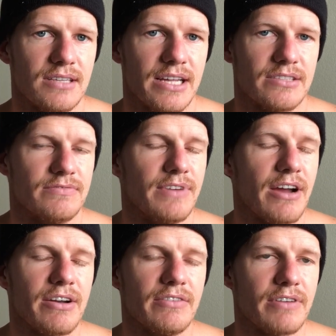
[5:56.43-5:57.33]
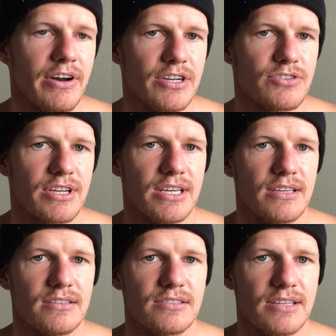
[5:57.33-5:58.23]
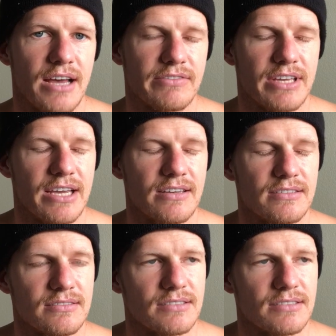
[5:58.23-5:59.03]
It's very very tricky to navigate,